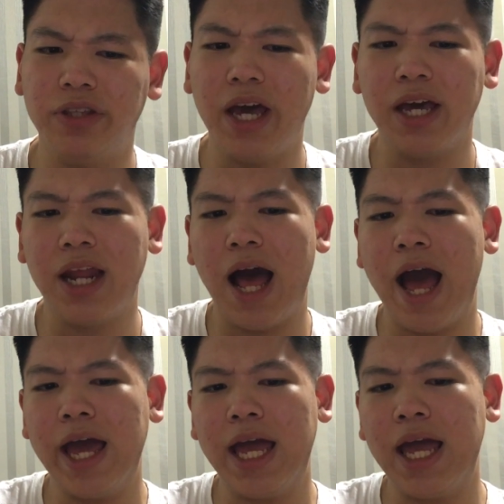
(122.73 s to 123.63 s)
that,
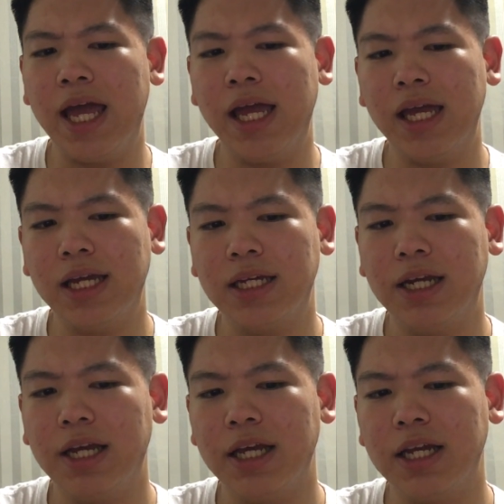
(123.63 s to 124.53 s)
I
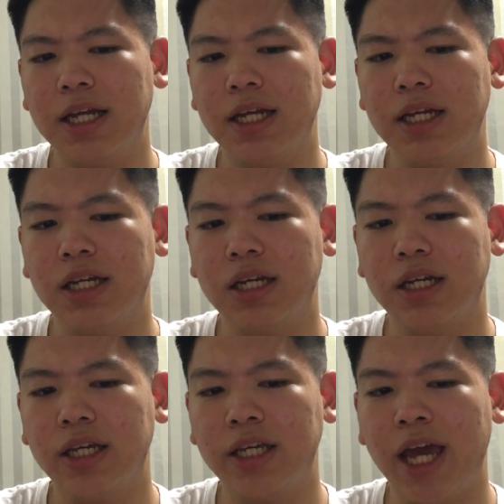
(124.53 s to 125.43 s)

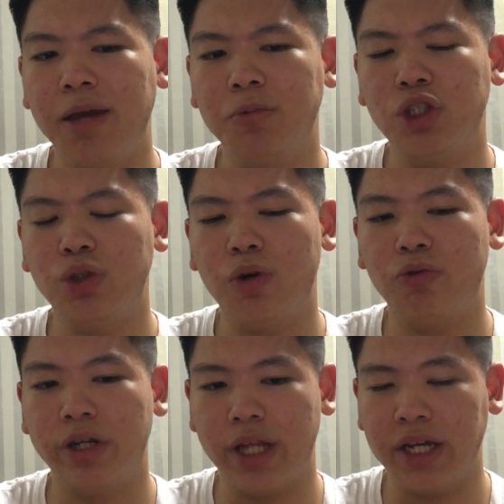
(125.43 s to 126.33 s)
came to a
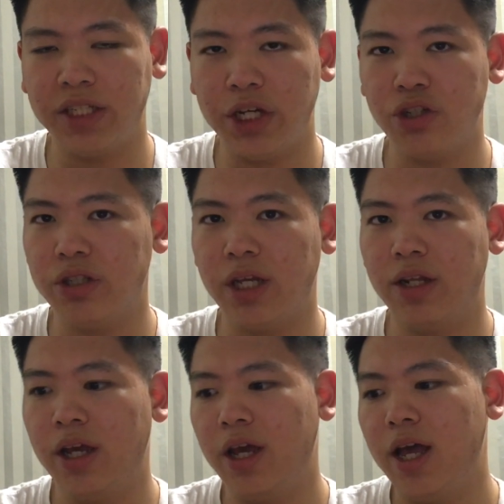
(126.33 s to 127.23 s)
realization that
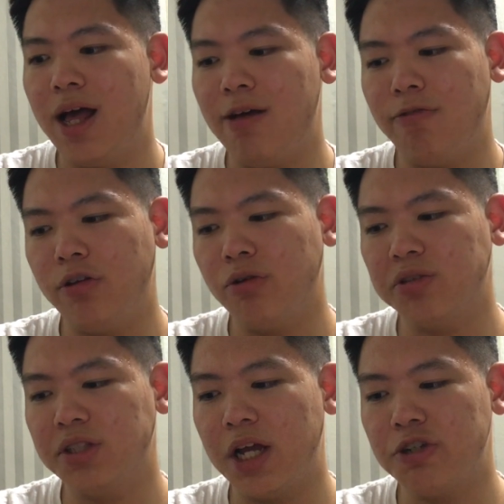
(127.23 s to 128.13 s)
Rafael
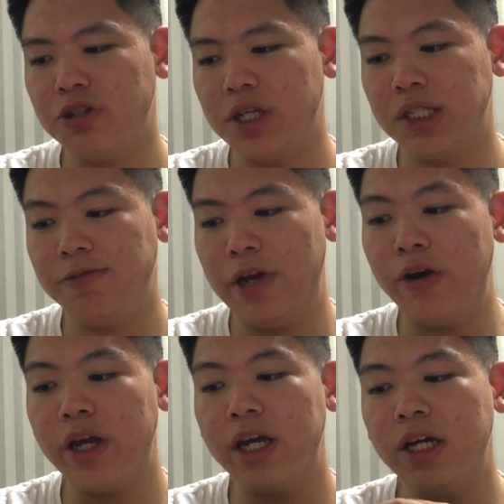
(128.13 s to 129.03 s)
Dos Nachos is
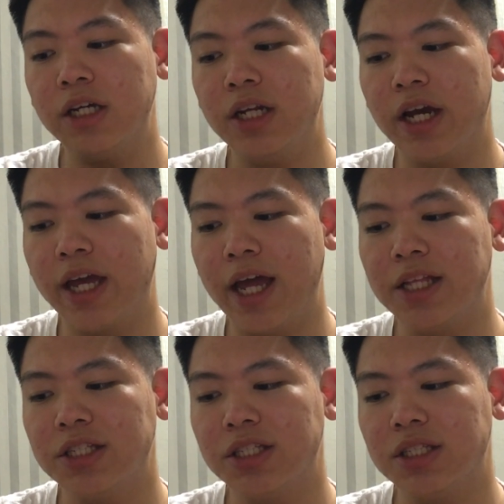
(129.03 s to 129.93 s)
very good
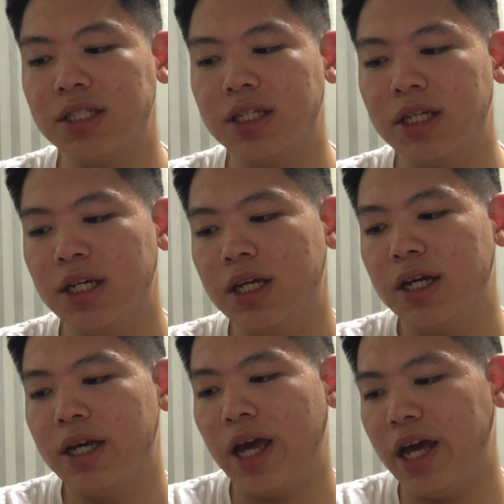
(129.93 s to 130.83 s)
against
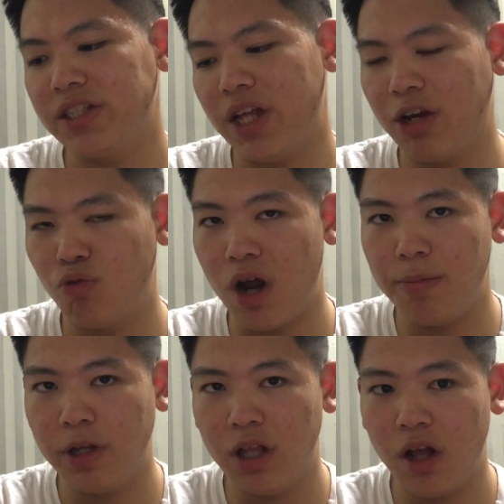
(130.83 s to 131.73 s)
guys like
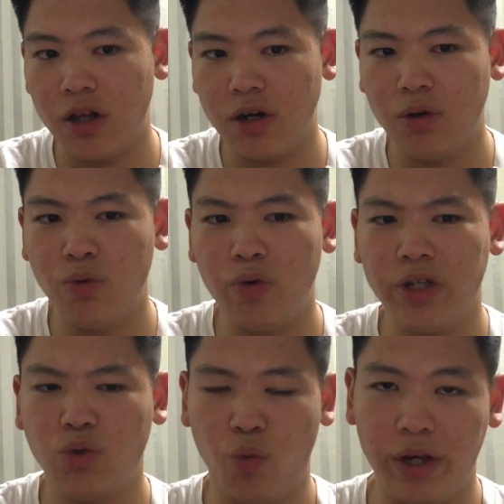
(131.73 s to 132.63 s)
Robbie Lawler, who
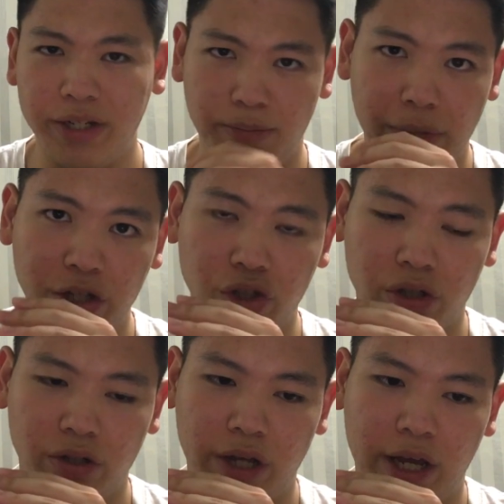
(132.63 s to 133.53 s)
is
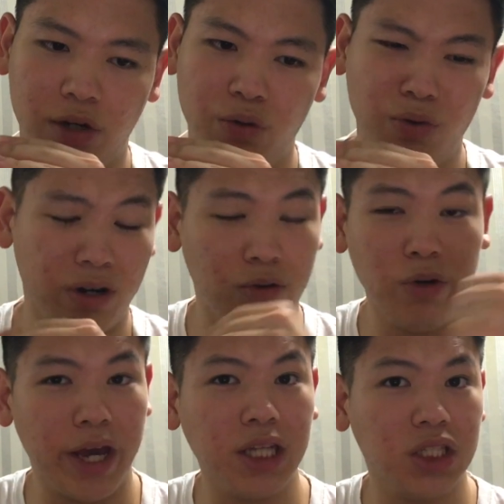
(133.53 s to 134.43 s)
one-dimensional and who
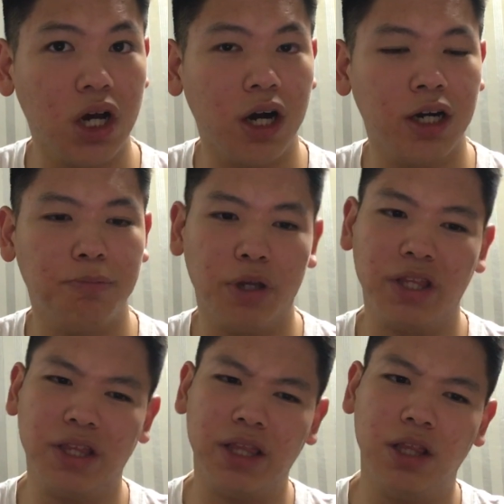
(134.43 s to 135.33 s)
hits hard, but
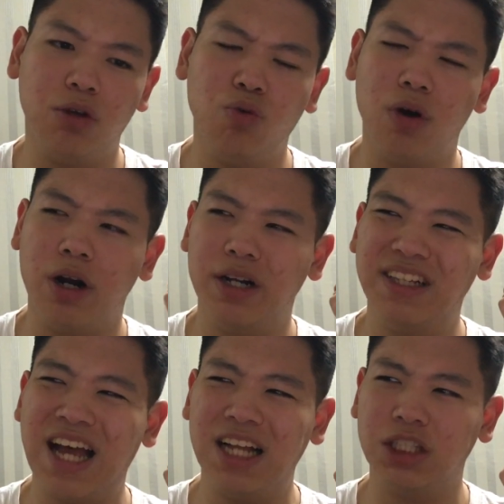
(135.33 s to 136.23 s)
who are
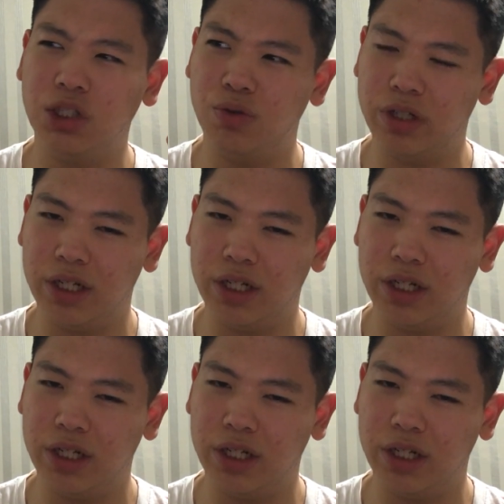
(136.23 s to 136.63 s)
not too